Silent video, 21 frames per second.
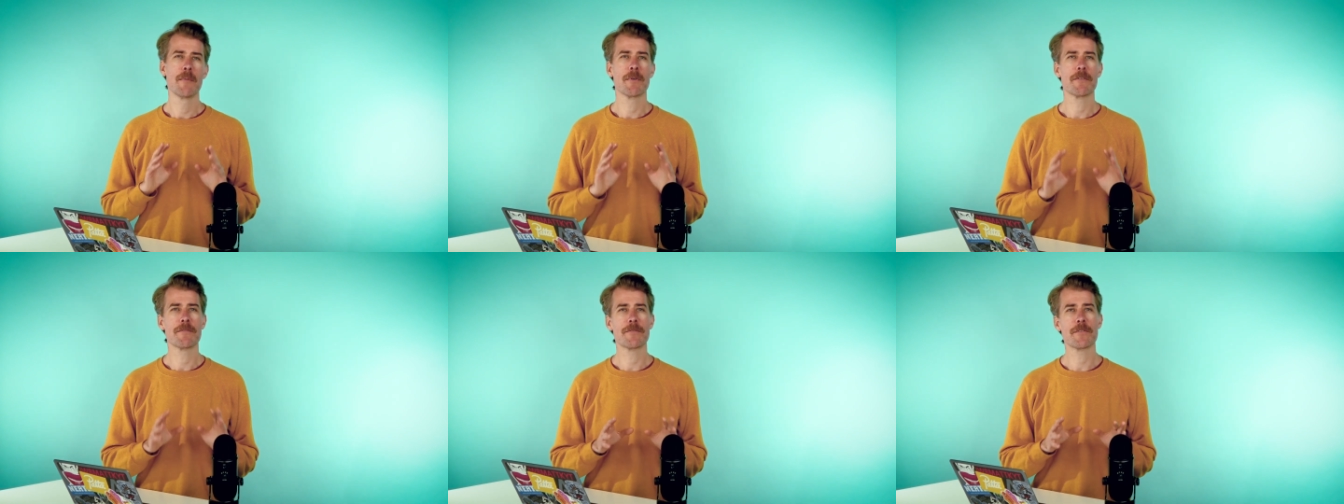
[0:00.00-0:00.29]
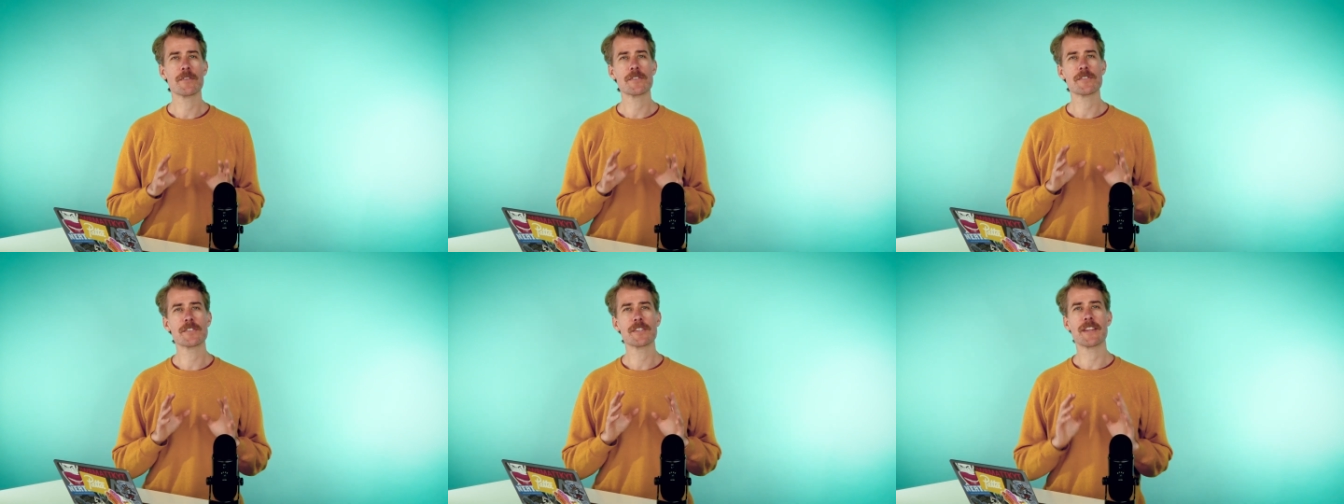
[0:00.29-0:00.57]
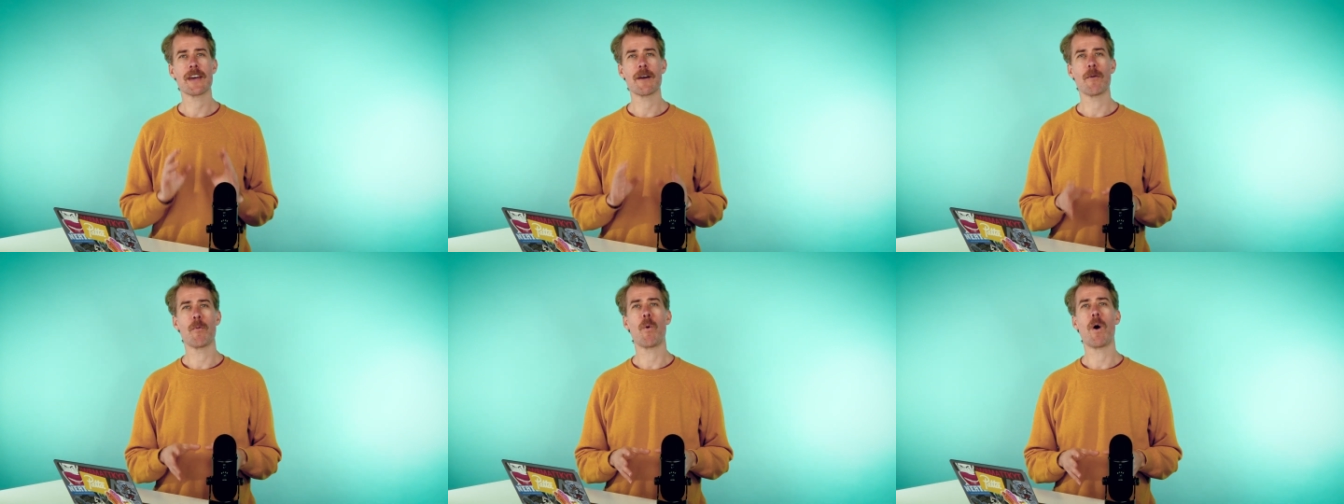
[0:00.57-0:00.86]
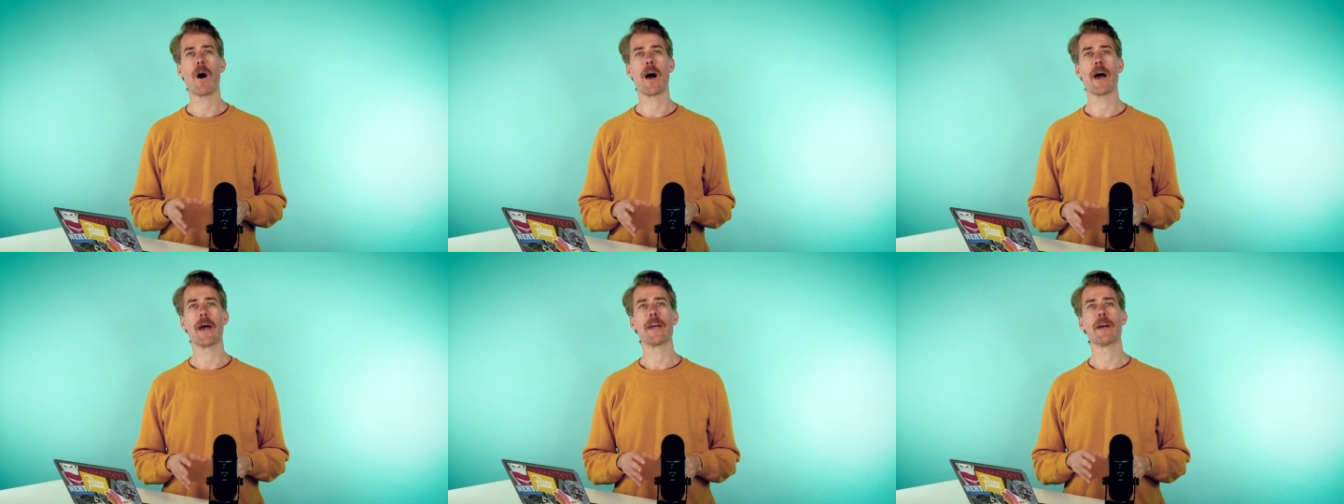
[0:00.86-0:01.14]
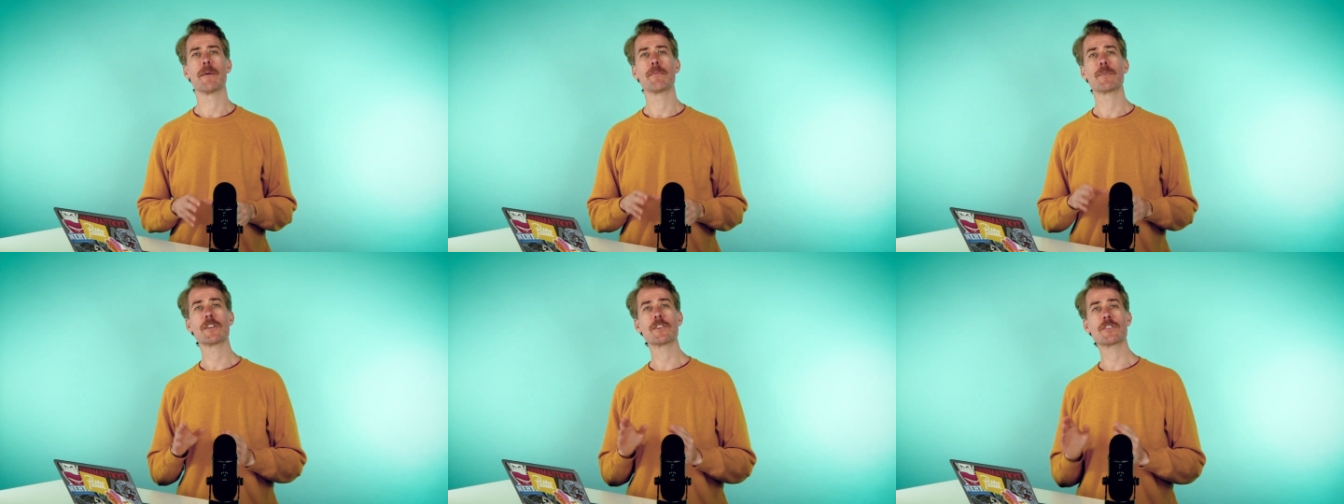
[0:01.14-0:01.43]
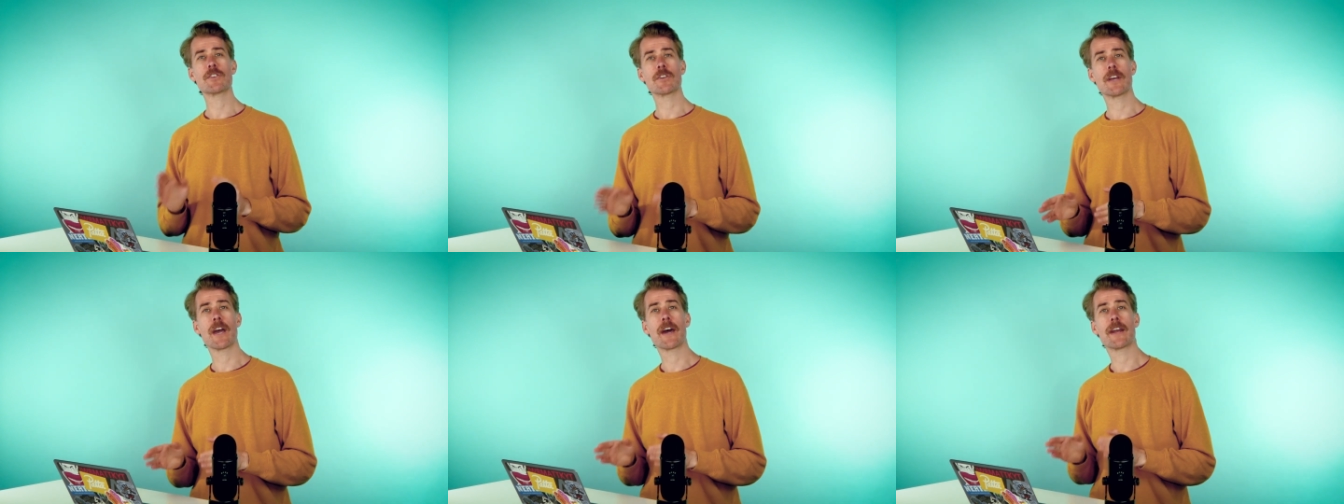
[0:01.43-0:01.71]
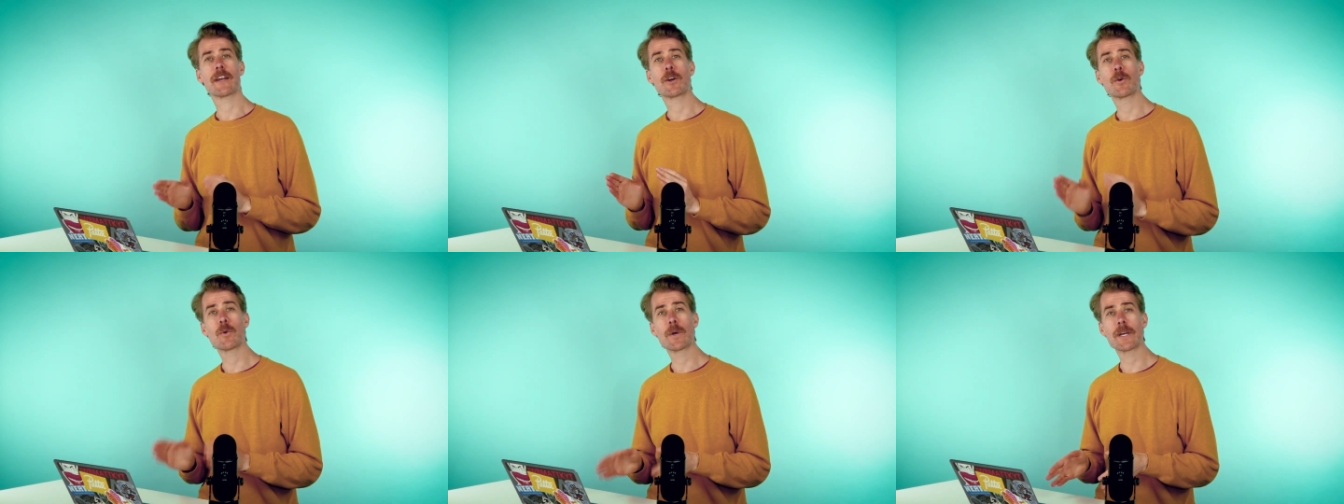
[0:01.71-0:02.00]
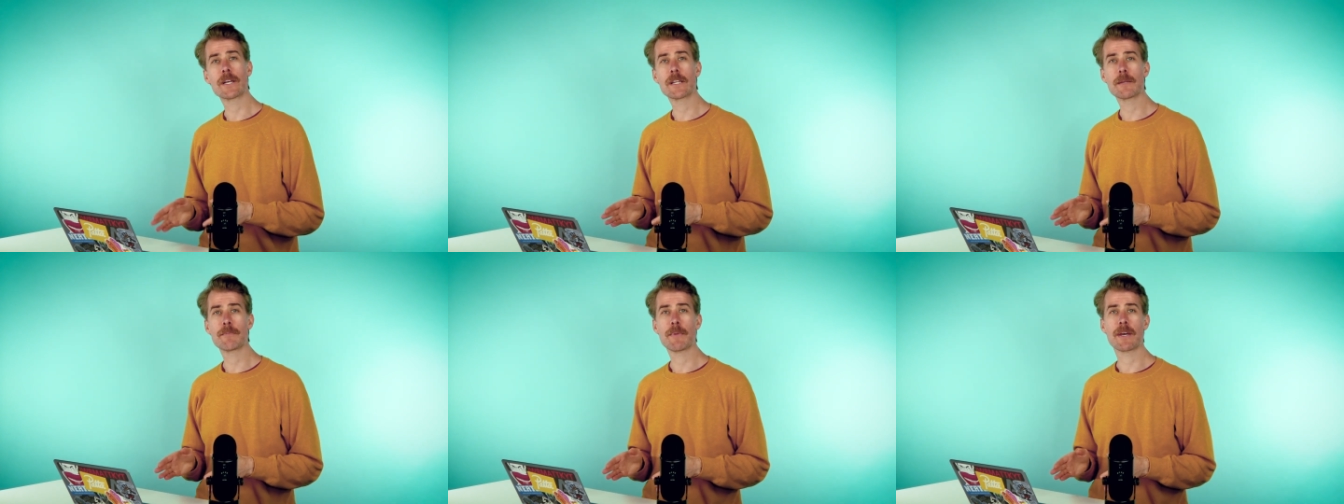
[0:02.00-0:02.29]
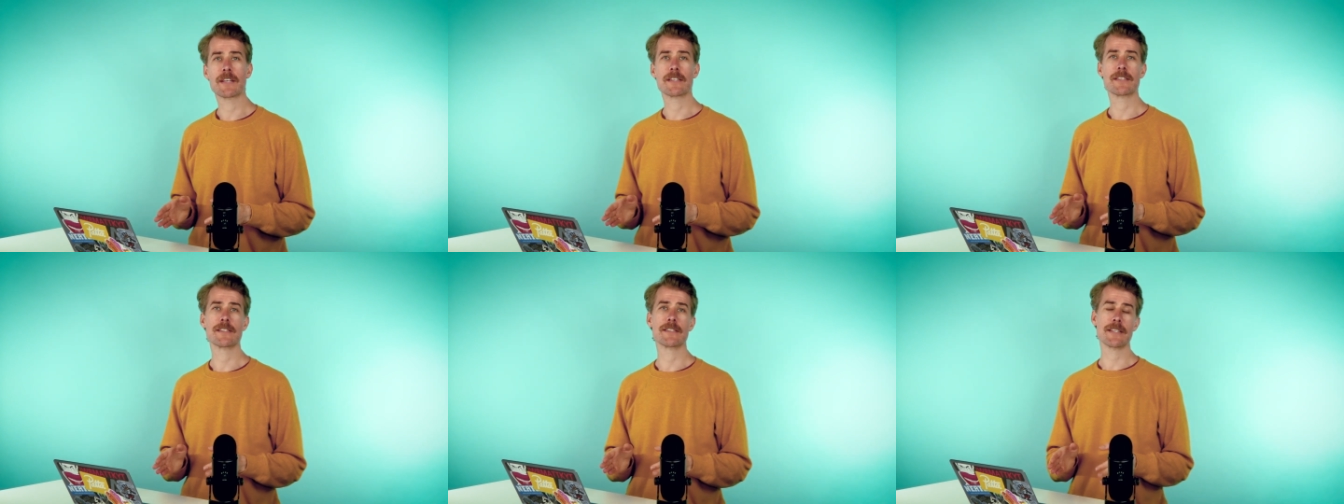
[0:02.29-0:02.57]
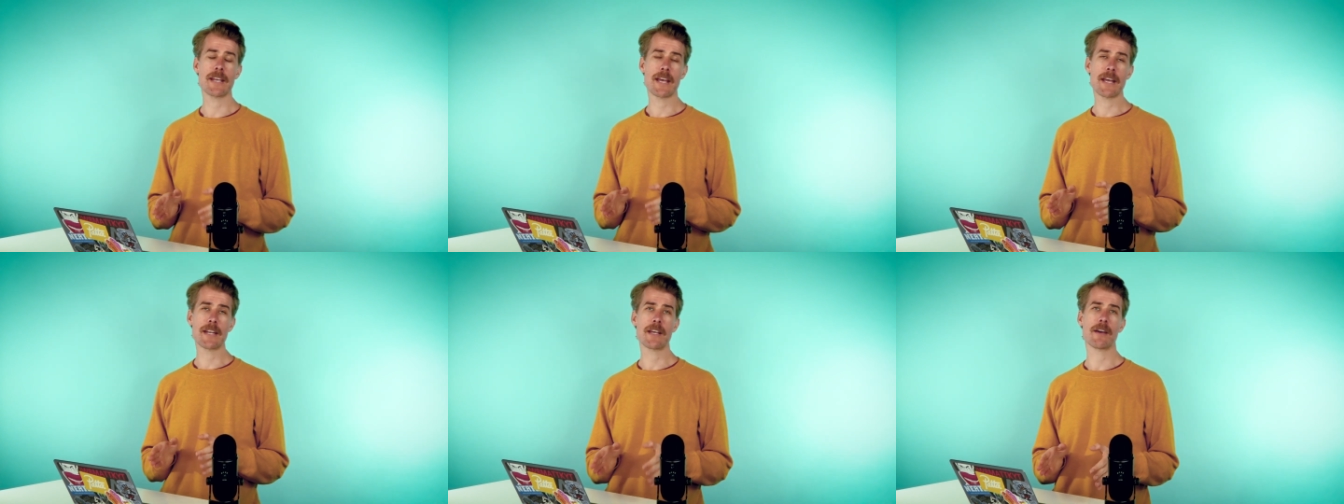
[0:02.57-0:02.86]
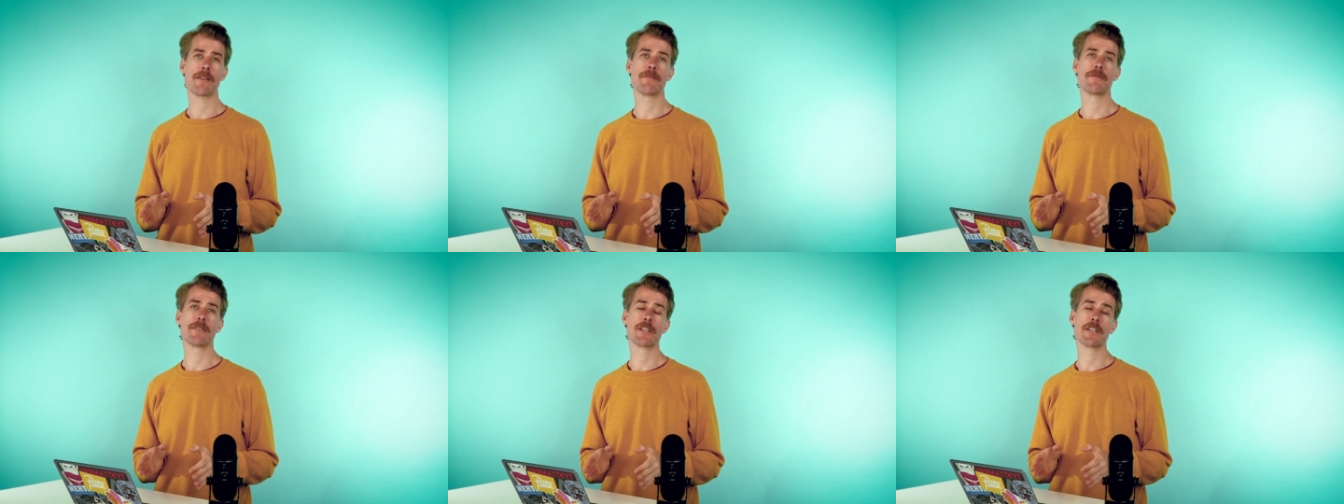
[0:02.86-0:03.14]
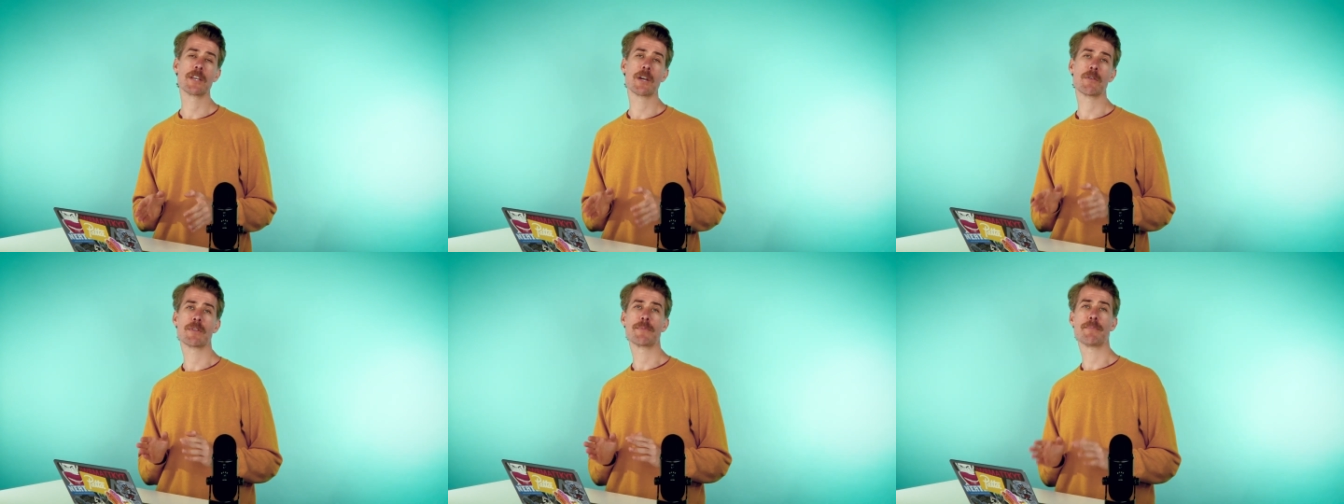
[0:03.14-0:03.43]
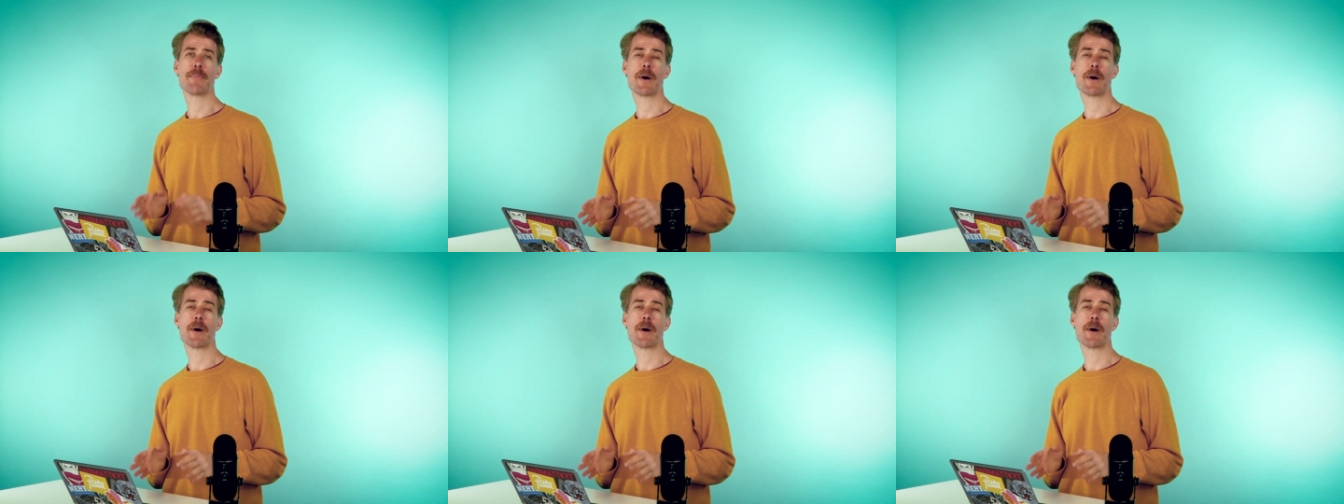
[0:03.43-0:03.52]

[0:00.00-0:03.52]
But first to that why, I'm going to show you how to quickly make a standout video with